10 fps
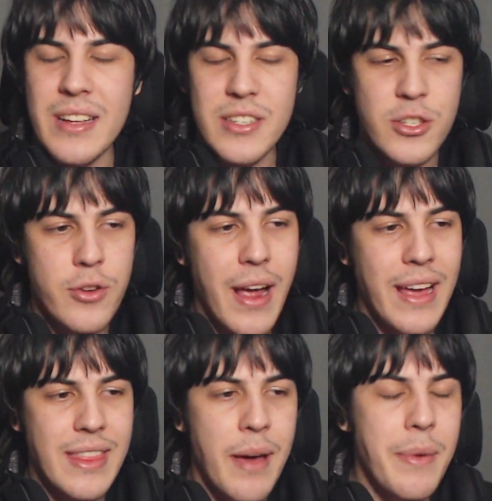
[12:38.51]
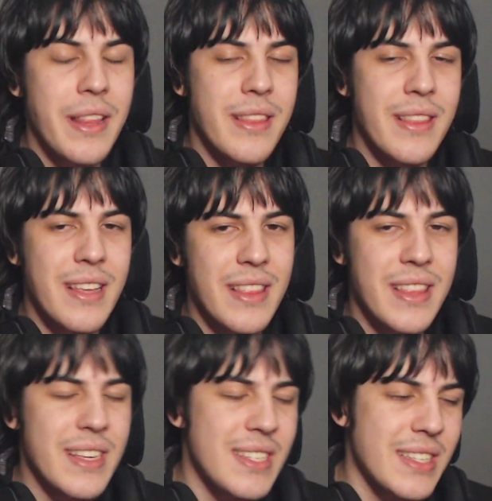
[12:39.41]
strength. I mean,
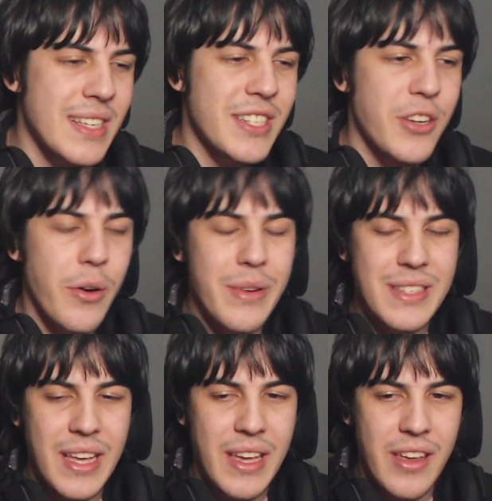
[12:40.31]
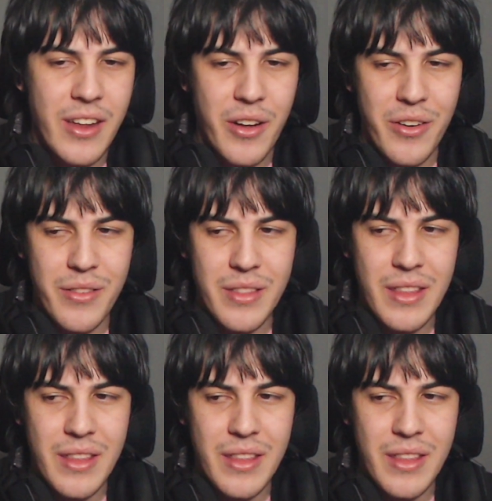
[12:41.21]
this show is like, you know,